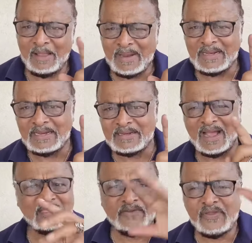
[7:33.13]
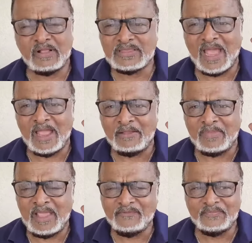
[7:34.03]
a bit later, a difficult time,
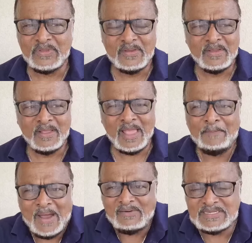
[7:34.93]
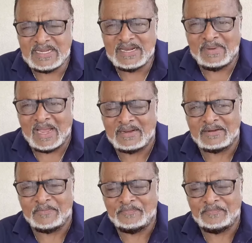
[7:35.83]
even embarrassing the man.